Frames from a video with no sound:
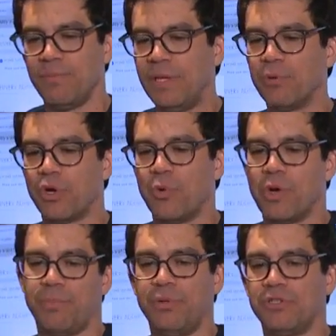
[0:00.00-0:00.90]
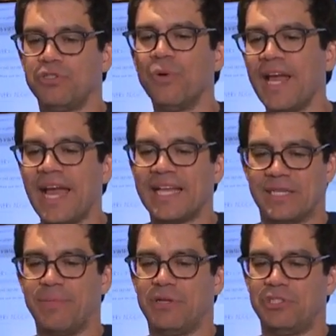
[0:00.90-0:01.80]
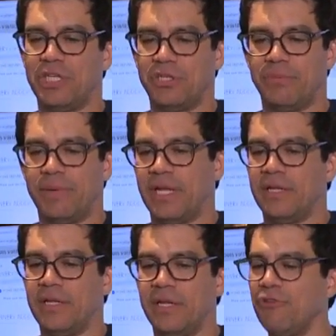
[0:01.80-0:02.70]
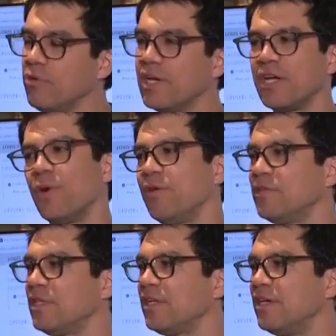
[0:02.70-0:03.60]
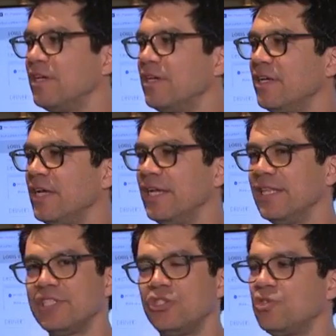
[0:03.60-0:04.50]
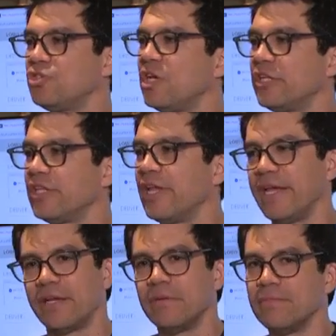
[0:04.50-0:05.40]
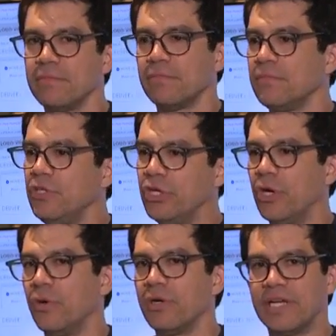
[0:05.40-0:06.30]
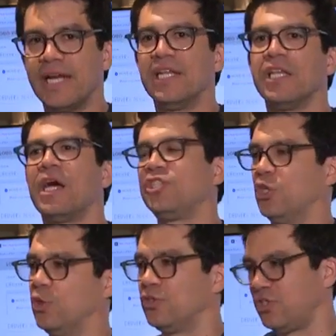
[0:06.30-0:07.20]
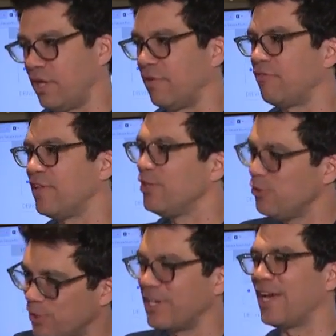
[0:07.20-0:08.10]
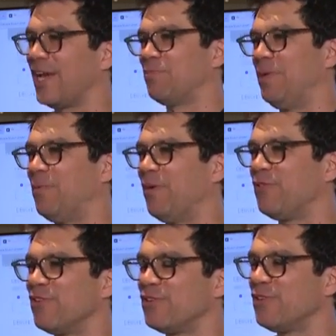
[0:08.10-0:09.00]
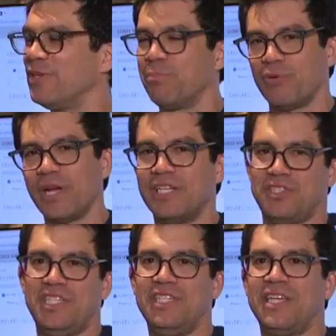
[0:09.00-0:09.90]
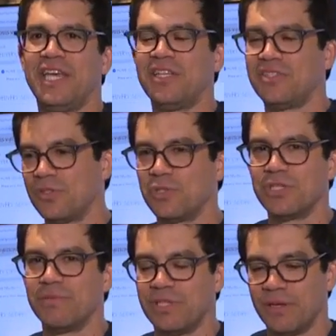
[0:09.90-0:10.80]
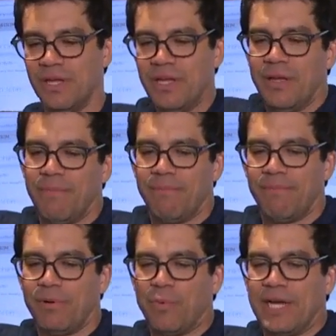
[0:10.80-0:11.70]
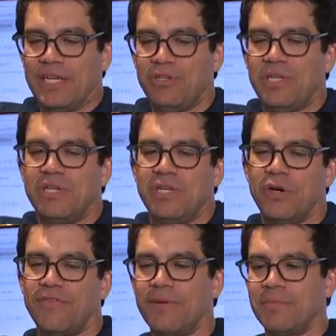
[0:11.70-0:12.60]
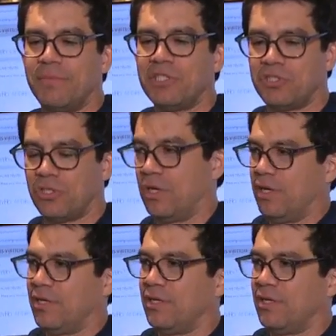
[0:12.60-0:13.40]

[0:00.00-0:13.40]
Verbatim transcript: People don't want to put, don't ask about gender, man. If you can get away with it, unless you're selling like, you know, gynecological stuff, then you can ask people if you're doing pregnancy kits or something. But why do you need to know if I'm a mister?